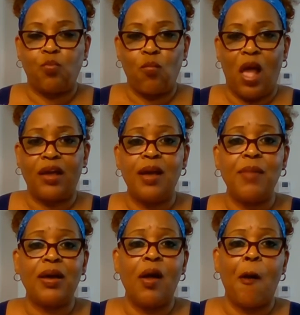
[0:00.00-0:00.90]
I came
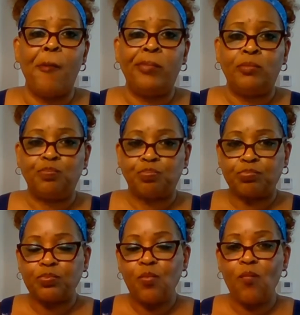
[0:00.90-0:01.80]
back home.
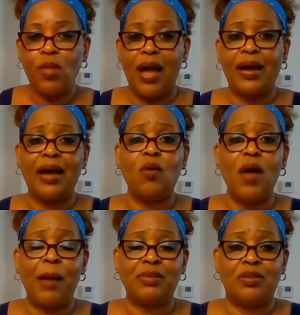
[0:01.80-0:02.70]
I got on
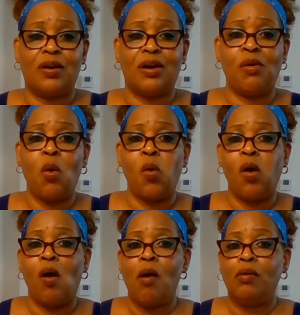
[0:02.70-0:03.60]
Amazon
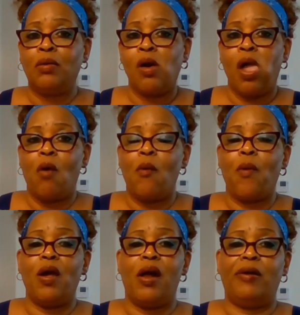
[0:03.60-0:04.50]

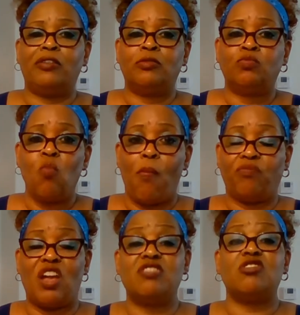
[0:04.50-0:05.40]
and
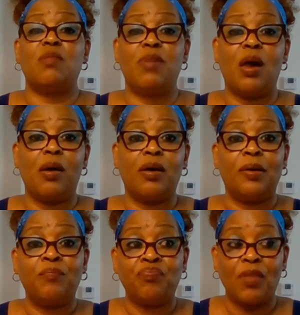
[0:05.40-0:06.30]
they sent me
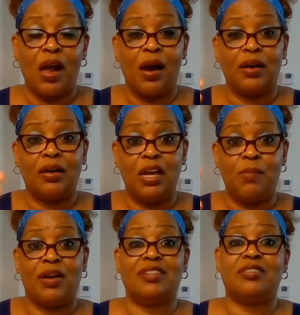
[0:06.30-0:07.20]
a
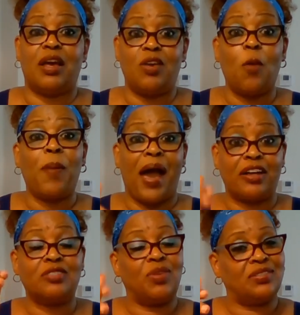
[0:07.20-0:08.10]
email to say your
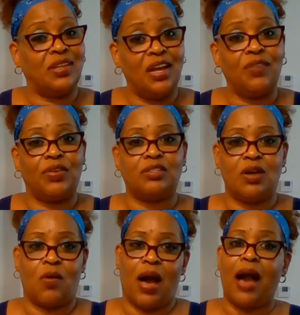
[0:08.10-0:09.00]
package was delivered.
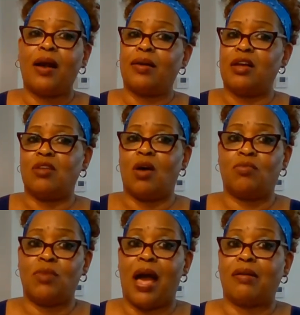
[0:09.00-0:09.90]
So I clicked on
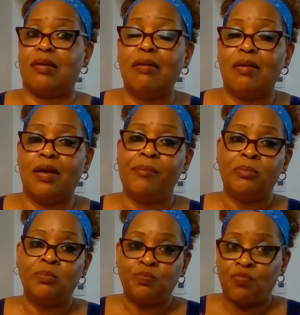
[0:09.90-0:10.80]
not good
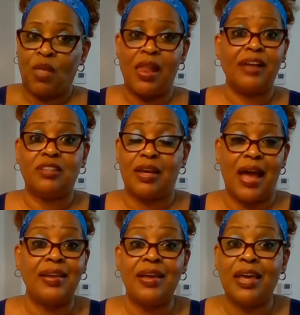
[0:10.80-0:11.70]
and I said I
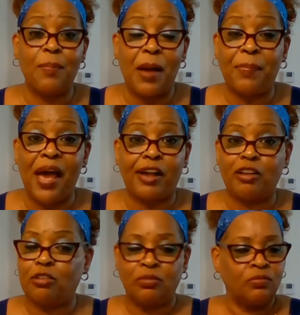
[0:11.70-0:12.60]
didn't get my package.
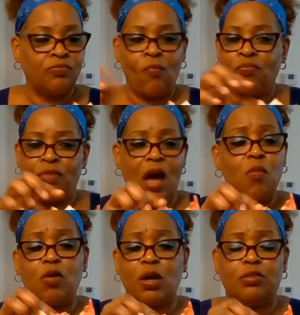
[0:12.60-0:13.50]
I
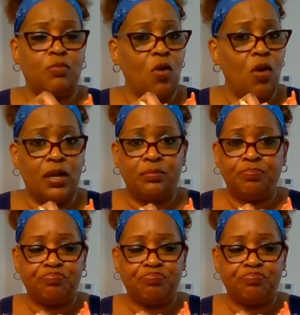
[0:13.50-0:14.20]
woke up this morning.